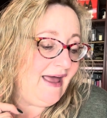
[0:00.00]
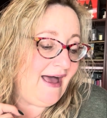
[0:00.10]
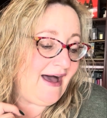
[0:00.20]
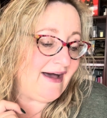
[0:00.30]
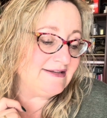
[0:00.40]

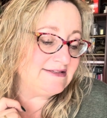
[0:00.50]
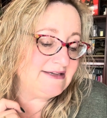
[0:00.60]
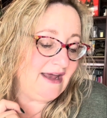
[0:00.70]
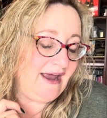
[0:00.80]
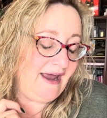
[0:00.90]
at
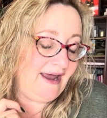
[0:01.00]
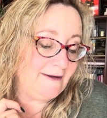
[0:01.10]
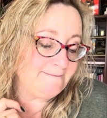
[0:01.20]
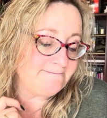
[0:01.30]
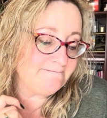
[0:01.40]

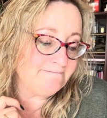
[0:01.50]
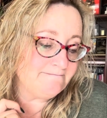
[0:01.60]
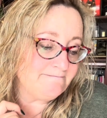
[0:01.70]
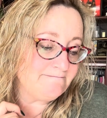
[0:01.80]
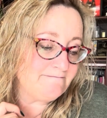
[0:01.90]

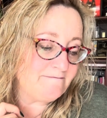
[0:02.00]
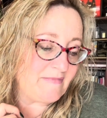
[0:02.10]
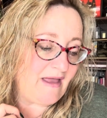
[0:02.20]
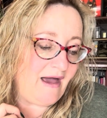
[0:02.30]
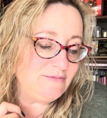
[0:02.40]

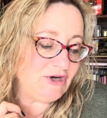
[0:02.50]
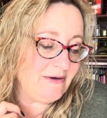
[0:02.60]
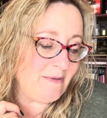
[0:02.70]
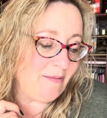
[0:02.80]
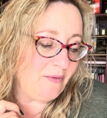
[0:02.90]
I'm trying
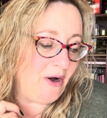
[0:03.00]
to remember.